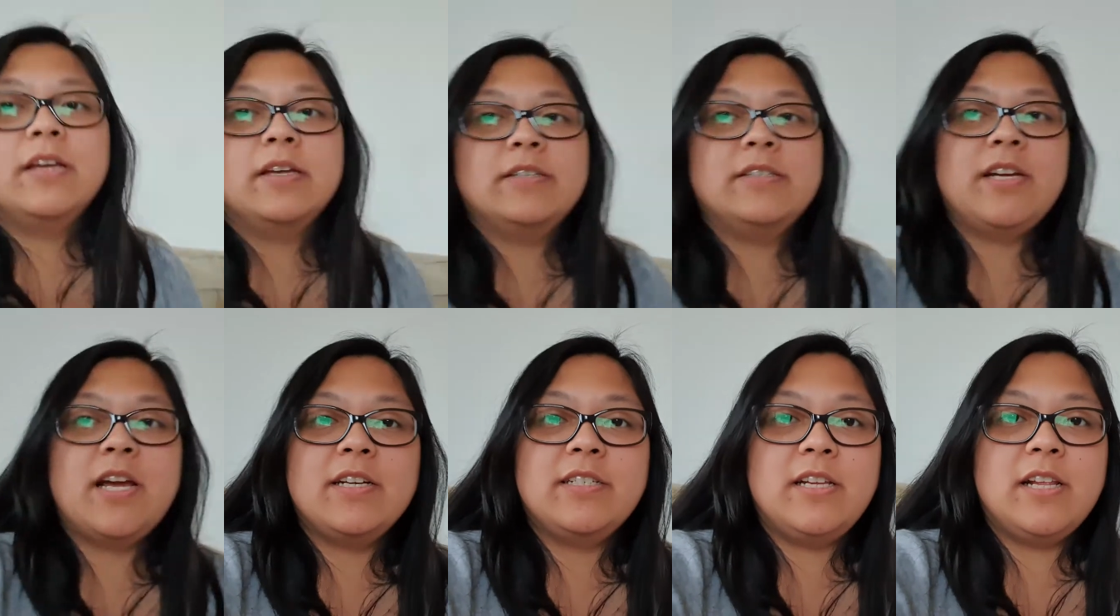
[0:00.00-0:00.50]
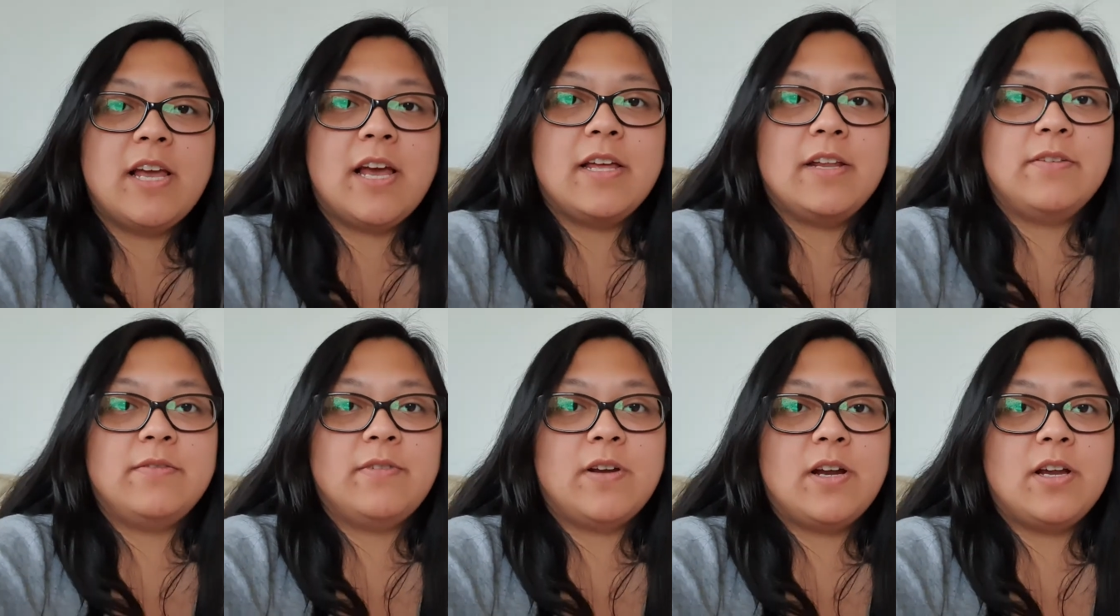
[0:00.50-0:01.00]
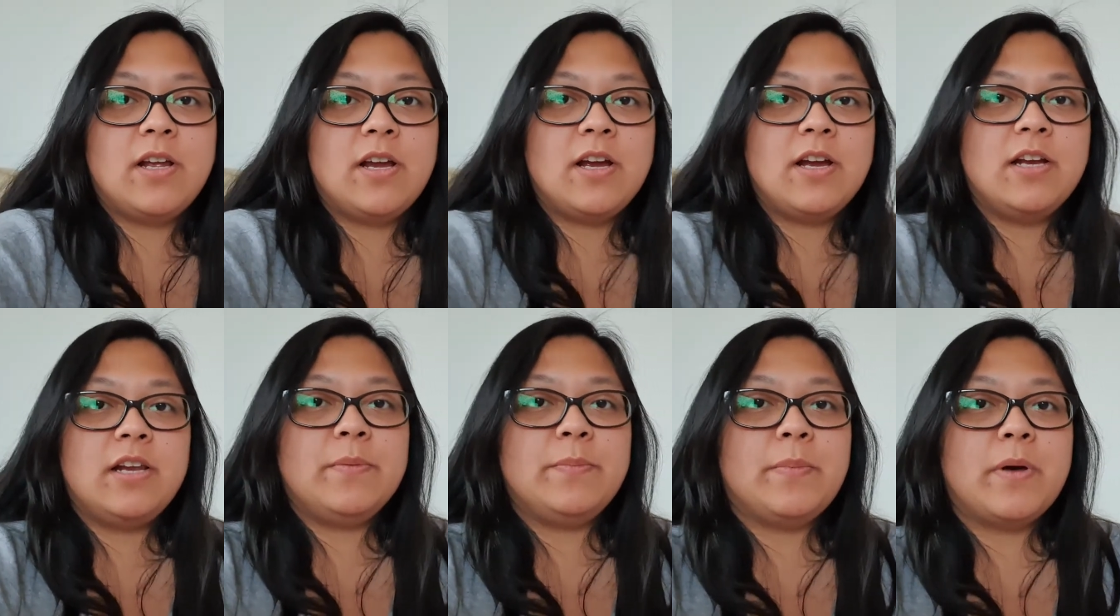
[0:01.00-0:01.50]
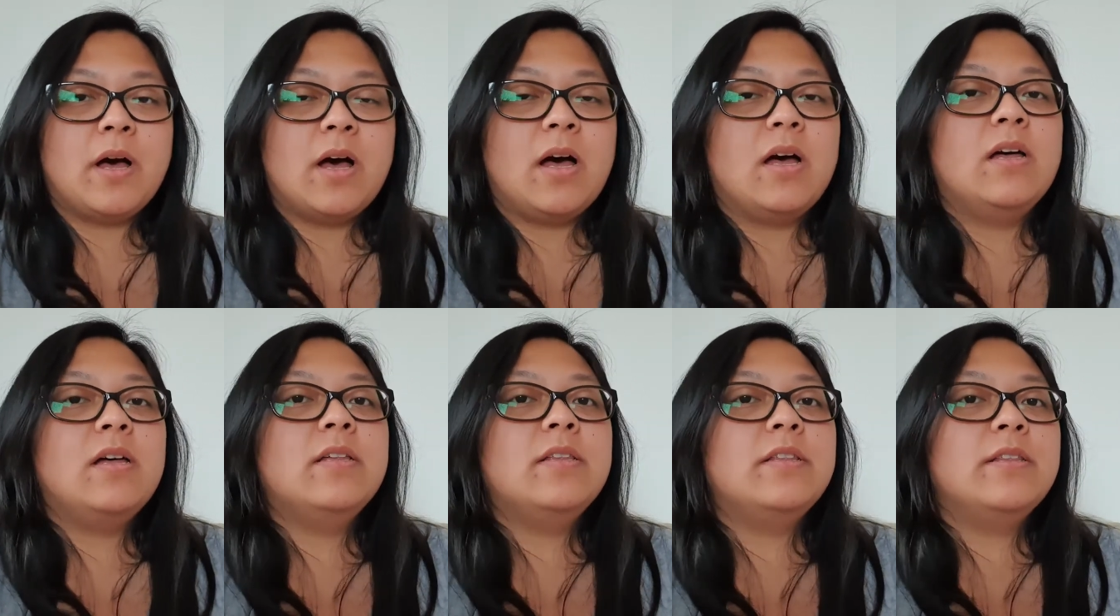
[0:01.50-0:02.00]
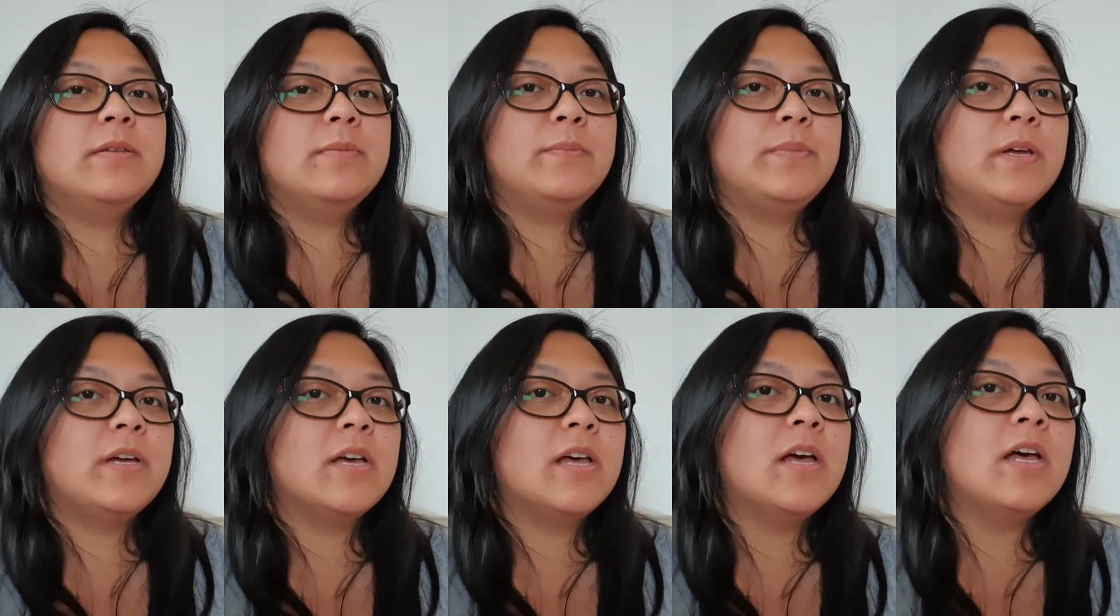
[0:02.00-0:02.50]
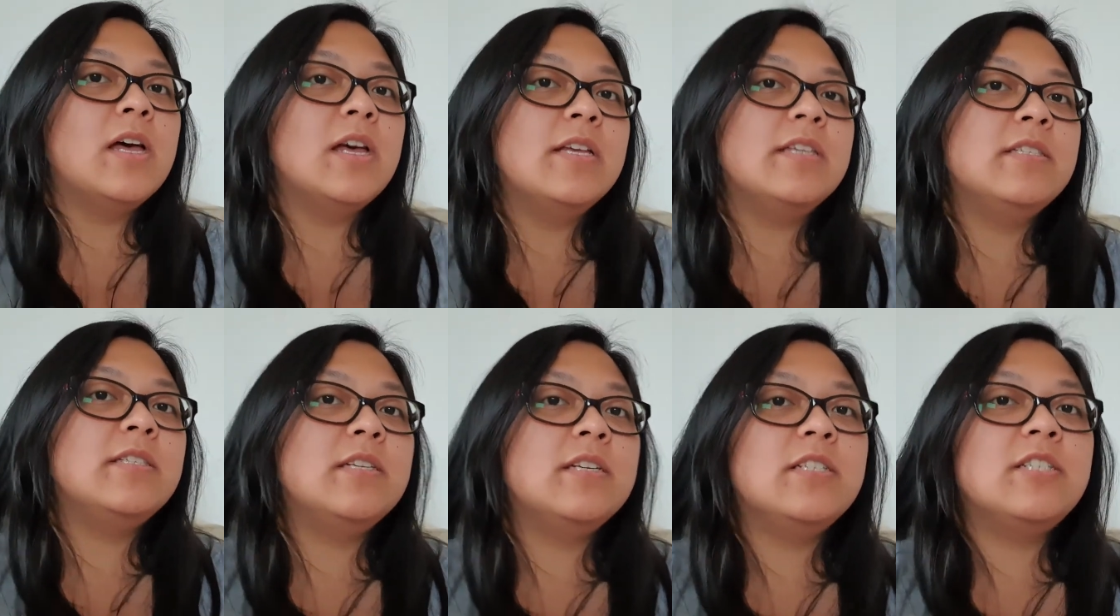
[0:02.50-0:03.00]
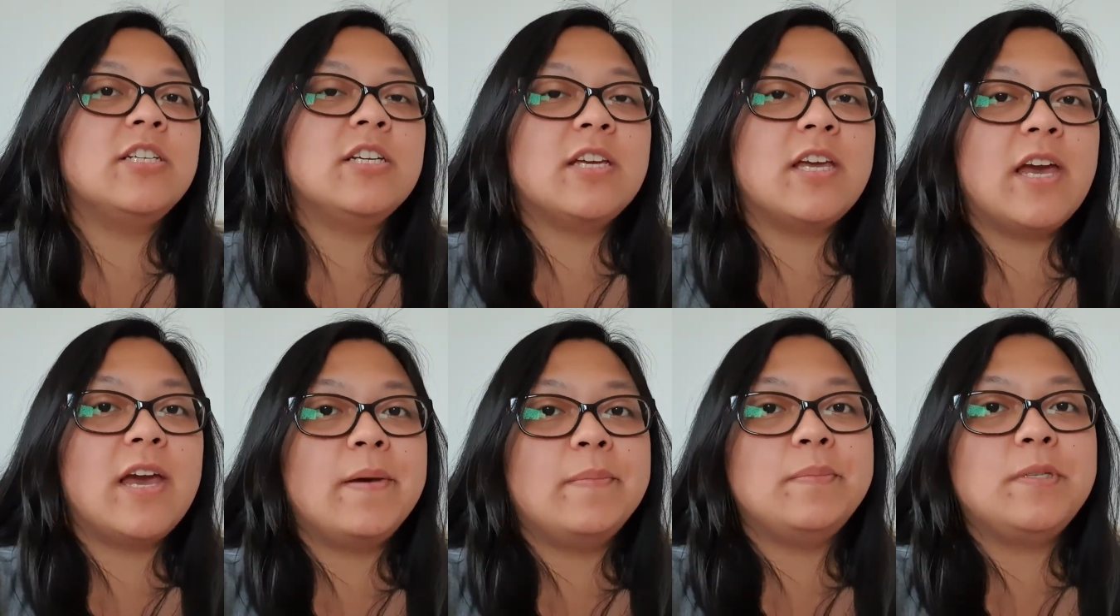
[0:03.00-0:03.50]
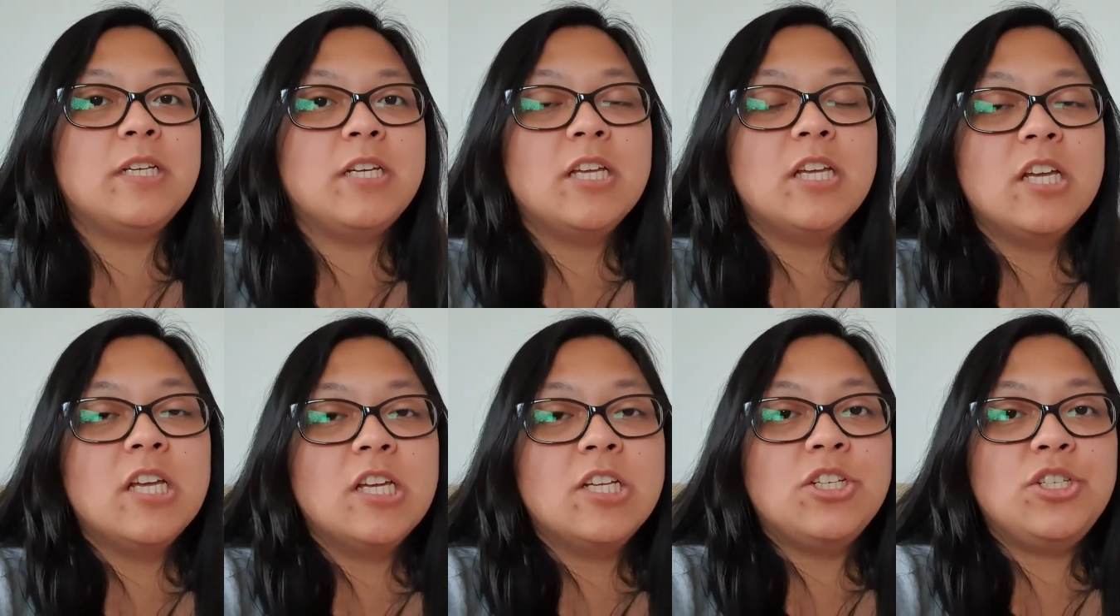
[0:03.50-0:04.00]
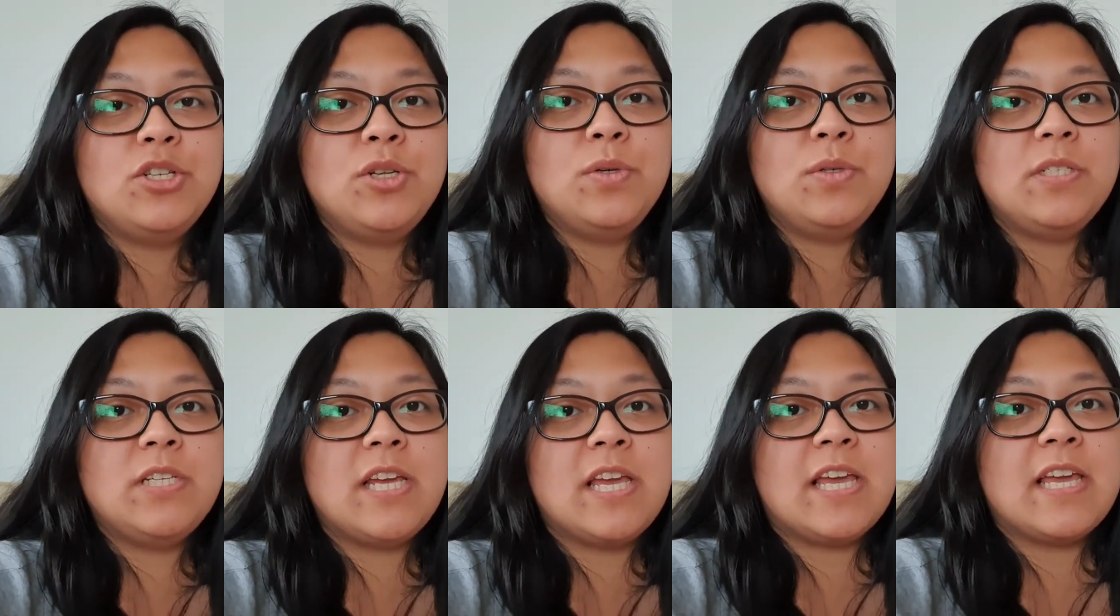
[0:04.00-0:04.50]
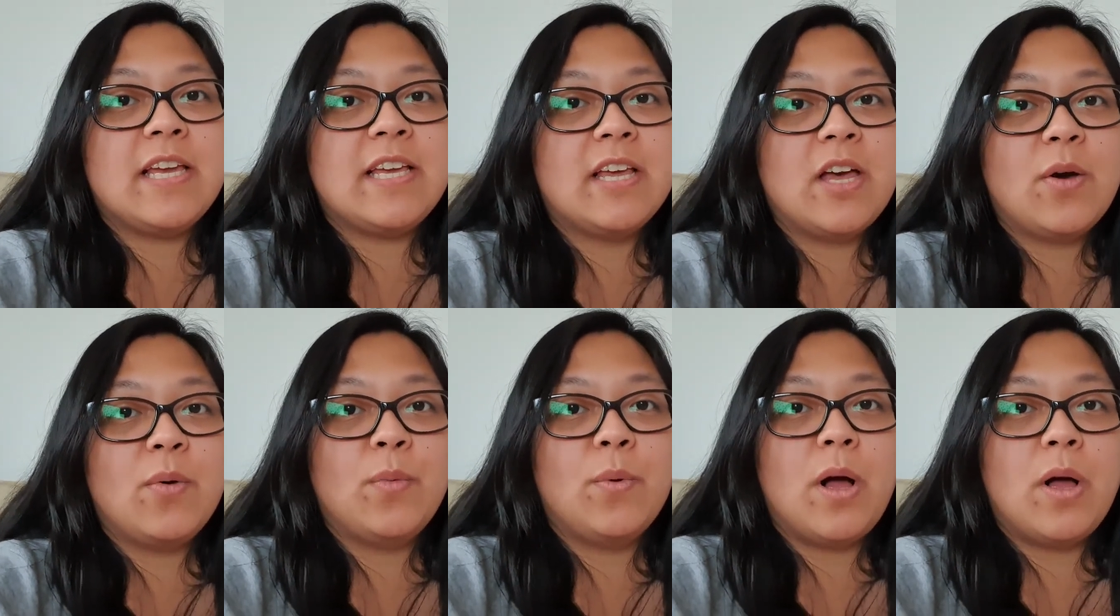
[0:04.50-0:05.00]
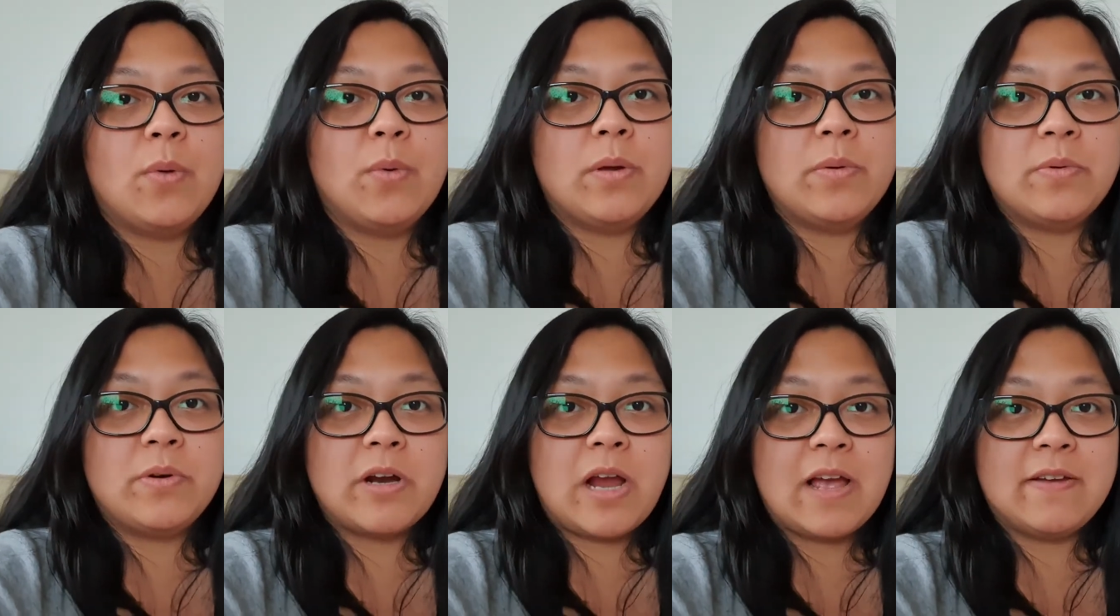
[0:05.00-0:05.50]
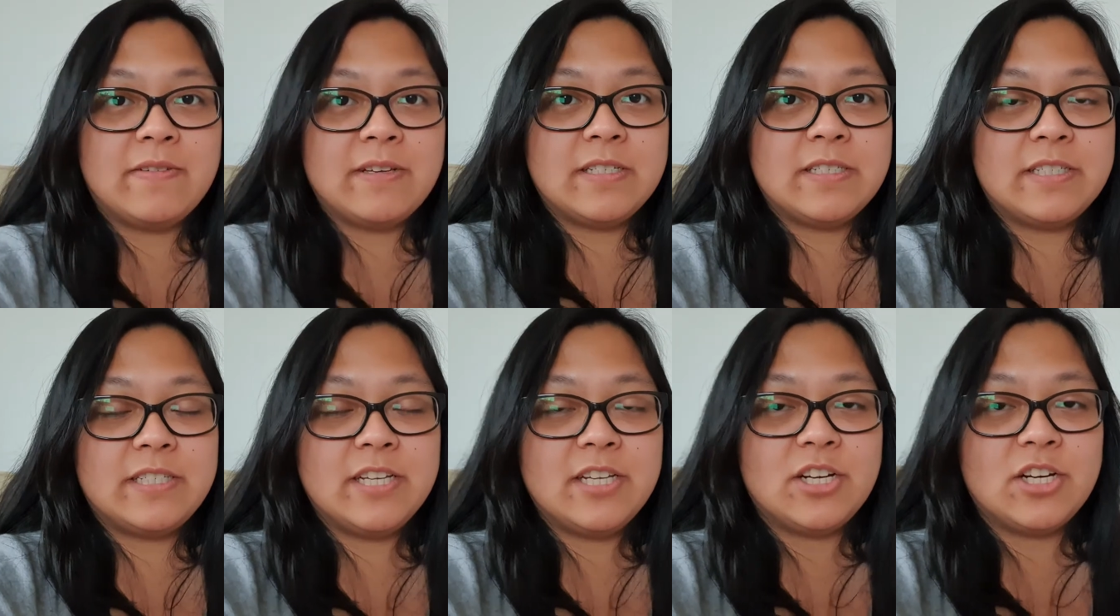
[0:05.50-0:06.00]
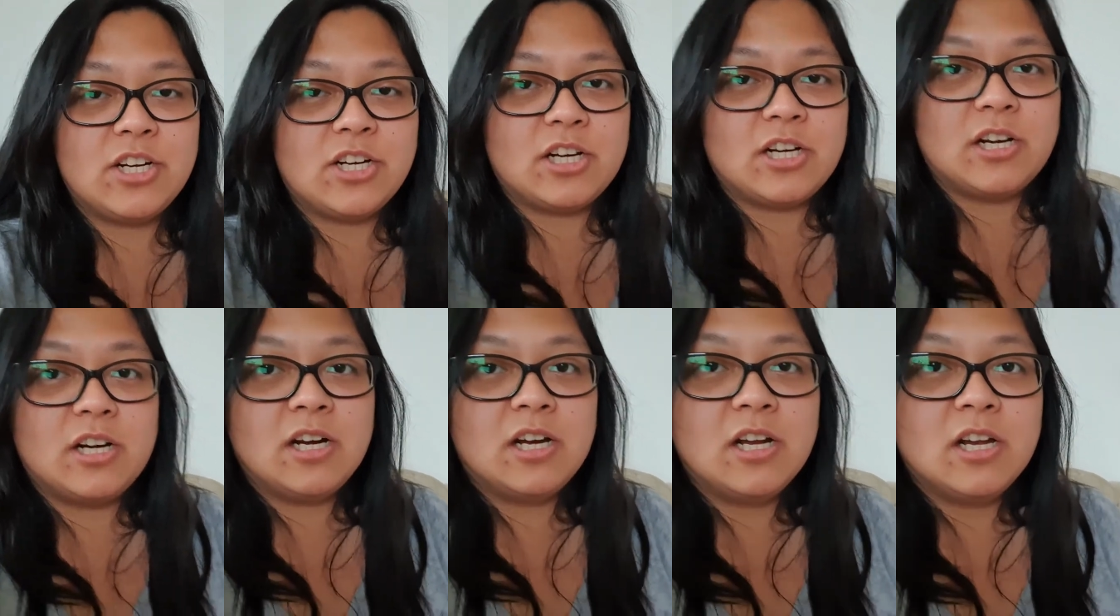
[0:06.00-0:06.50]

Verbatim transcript: She actually had a very early bath because she kept tooting while we were having dinner.